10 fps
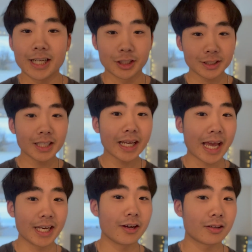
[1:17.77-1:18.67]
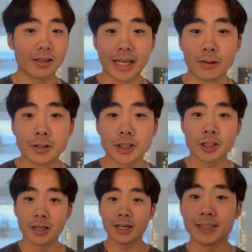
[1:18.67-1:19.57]
just like any other language,
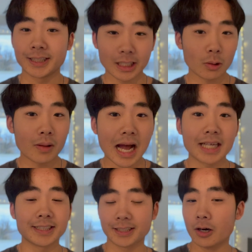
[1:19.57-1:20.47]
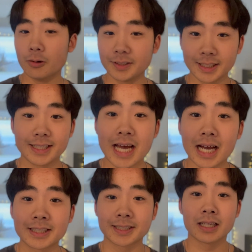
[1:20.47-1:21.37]
SQL has its own
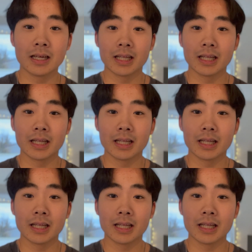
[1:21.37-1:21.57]
syntax